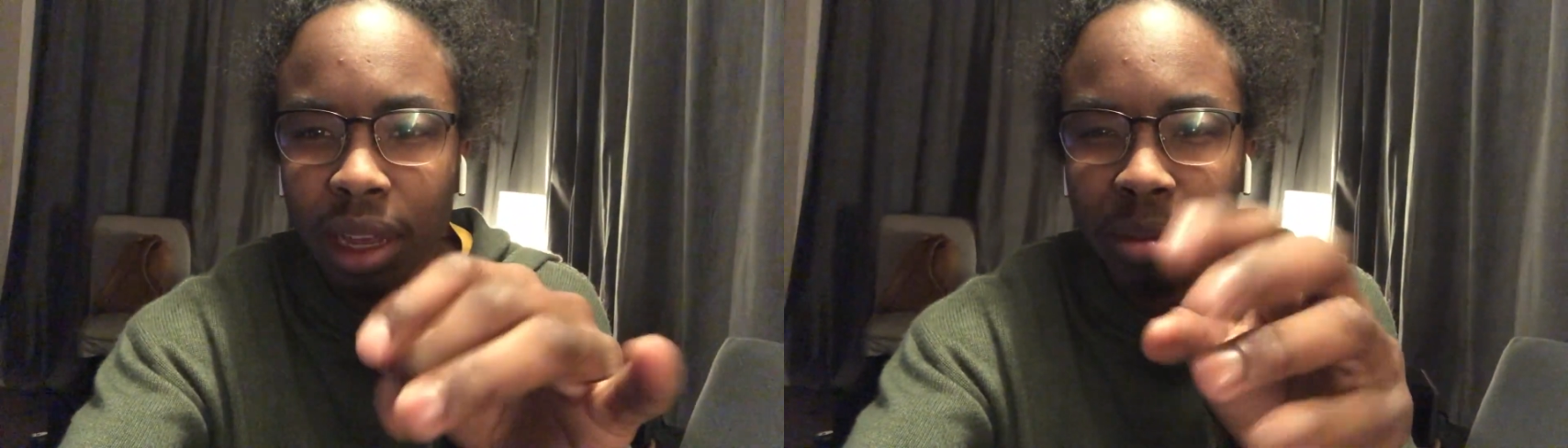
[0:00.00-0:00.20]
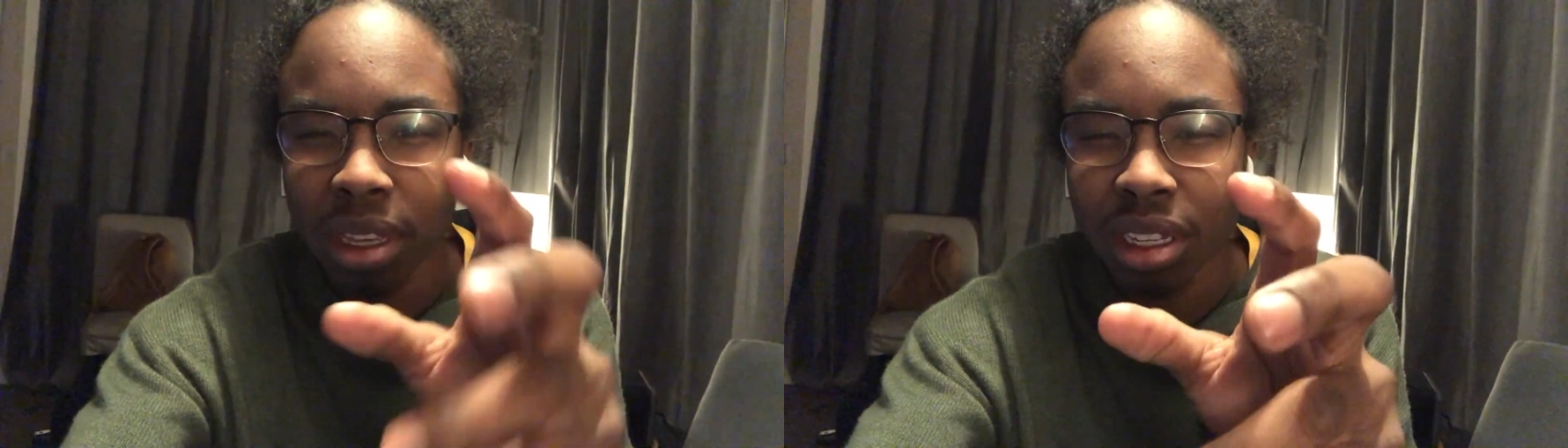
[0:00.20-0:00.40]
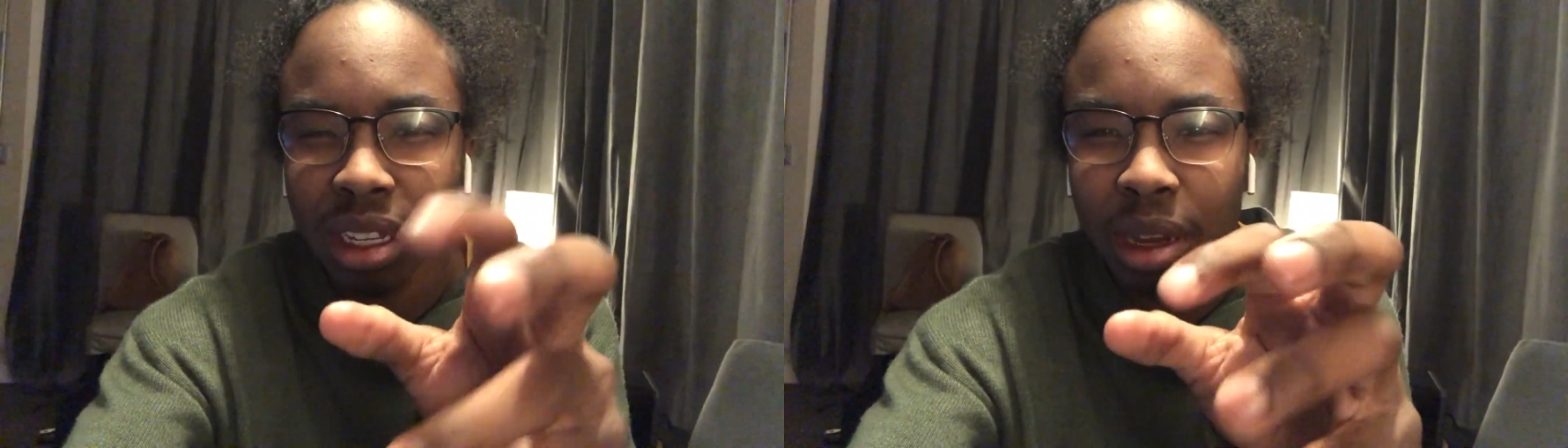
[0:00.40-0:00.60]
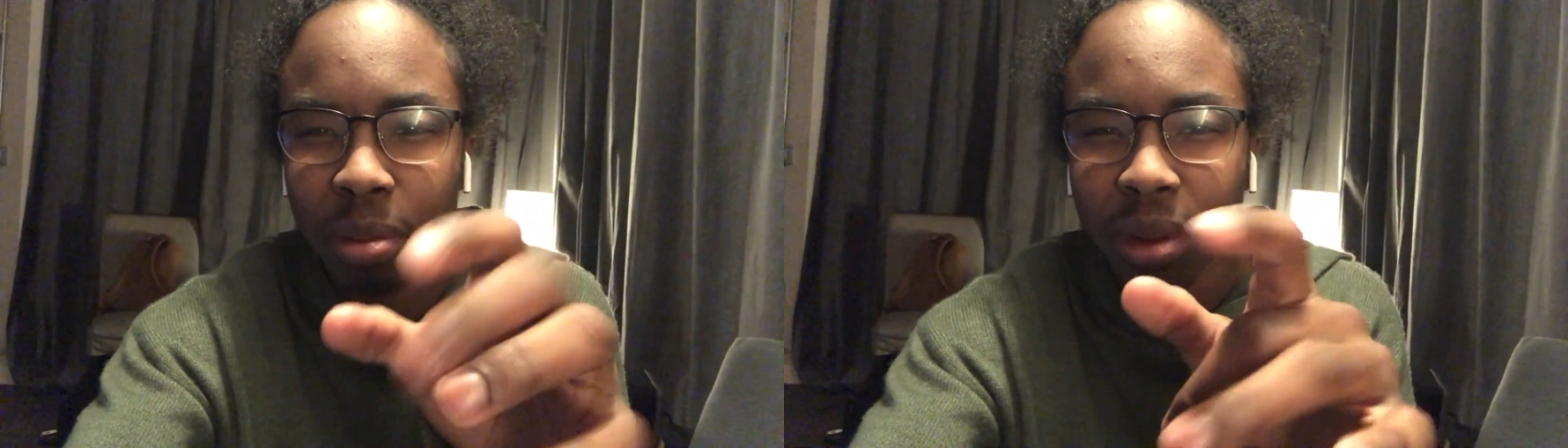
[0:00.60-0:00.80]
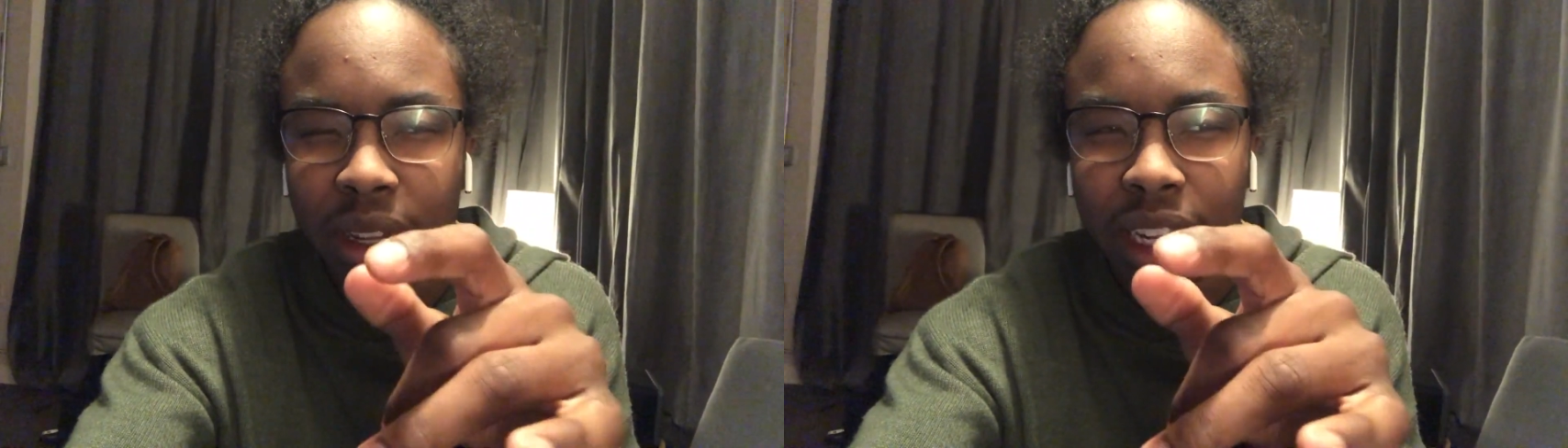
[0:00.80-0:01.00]
I missed a
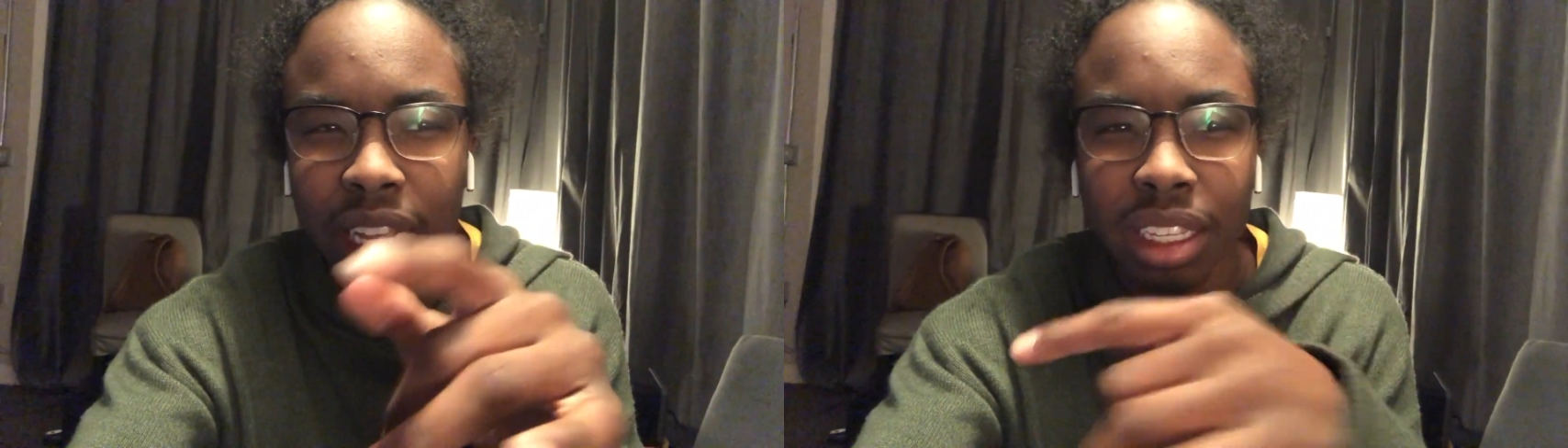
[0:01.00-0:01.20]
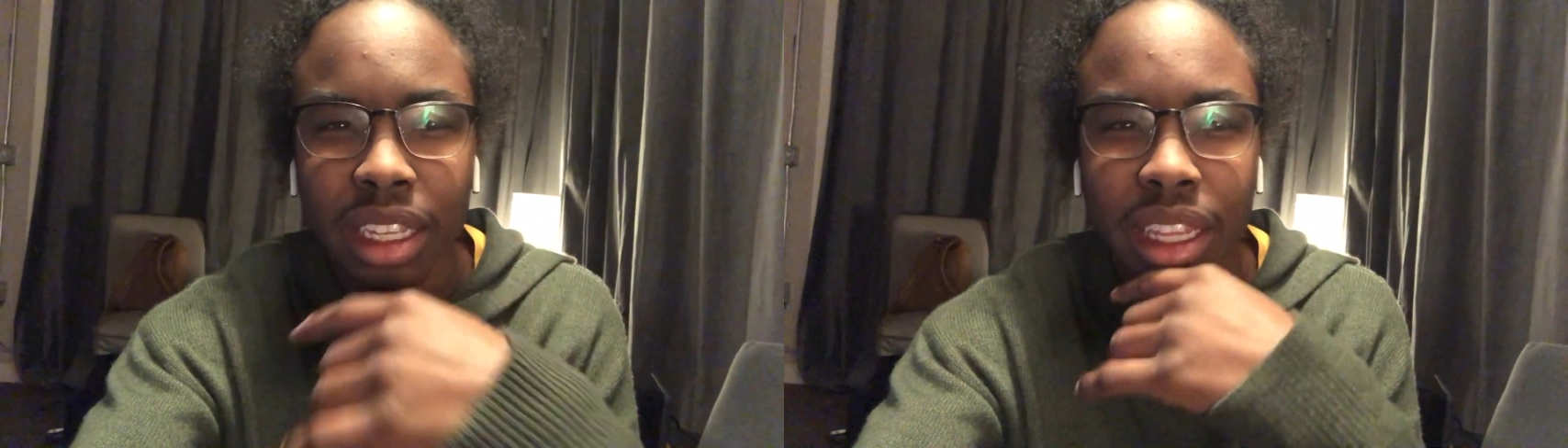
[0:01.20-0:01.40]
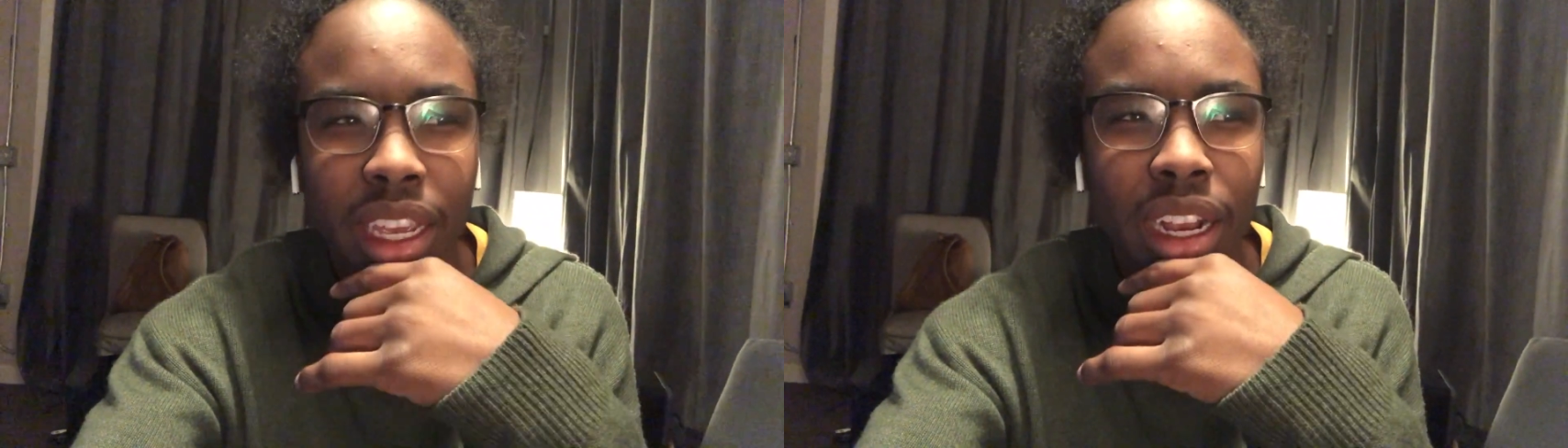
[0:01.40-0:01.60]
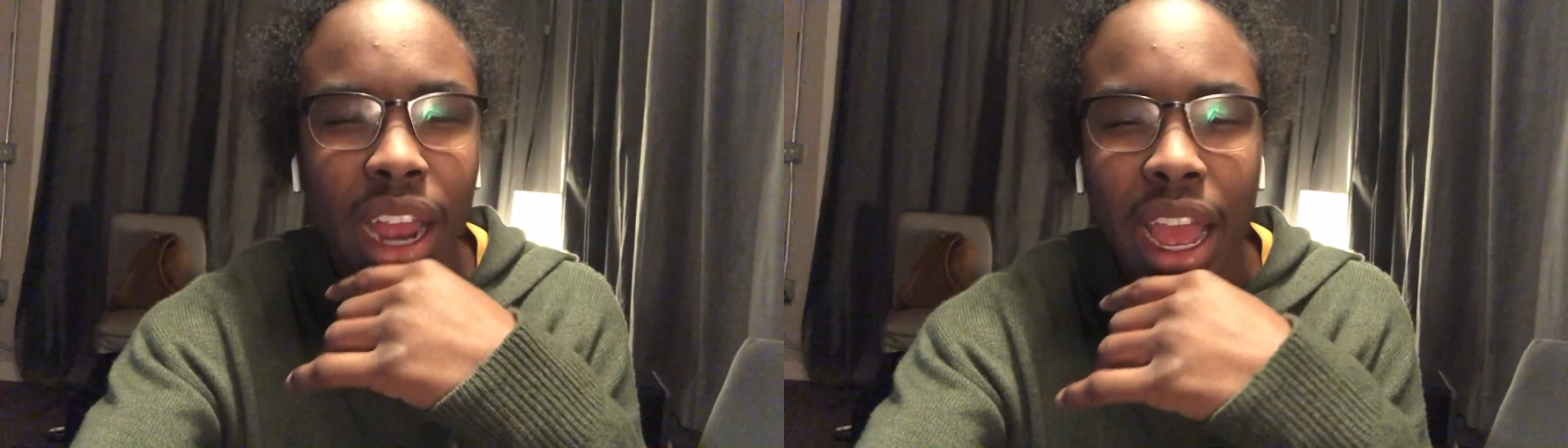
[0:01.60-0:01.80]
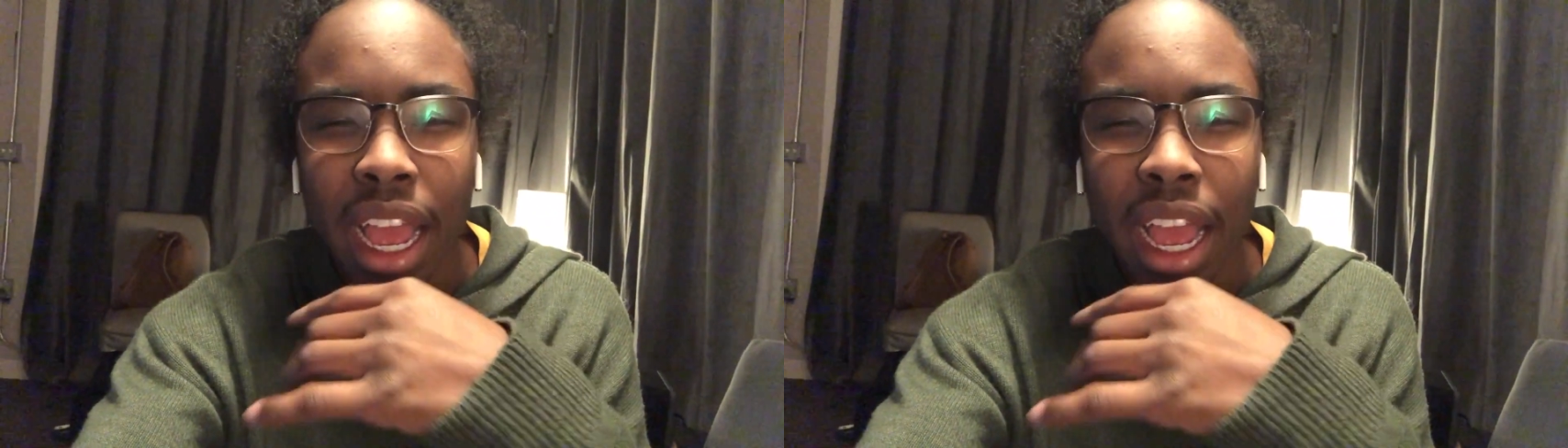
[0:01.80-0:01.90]
couple of days in there.